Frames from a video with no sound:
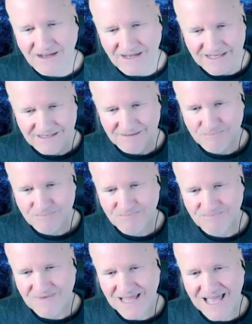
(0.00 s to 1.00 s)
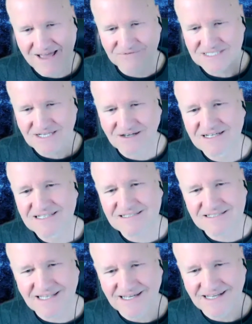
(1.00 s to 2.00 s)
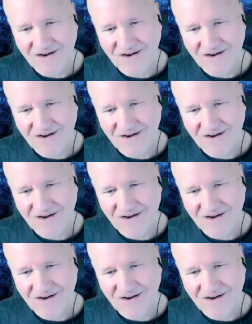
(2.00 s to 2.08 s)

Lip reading: I'm going to advertise that